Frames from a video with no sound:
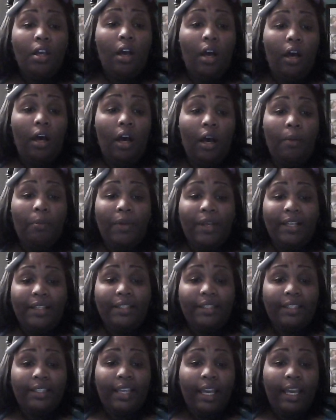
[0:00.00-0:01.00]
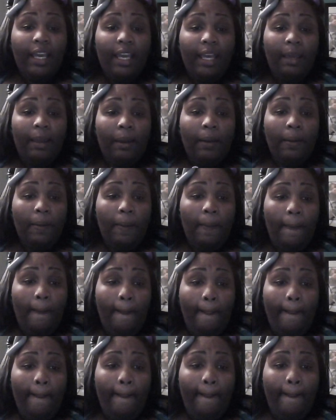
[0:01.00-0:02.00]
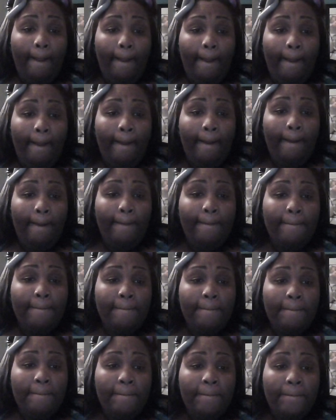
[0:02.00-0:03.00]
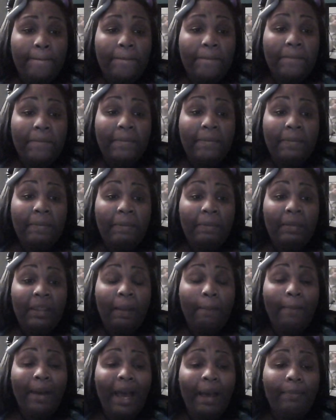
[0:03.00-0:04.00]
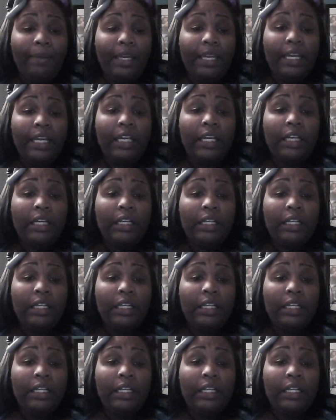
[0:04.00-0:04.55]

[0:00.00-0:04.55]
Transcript: It said um, Bobby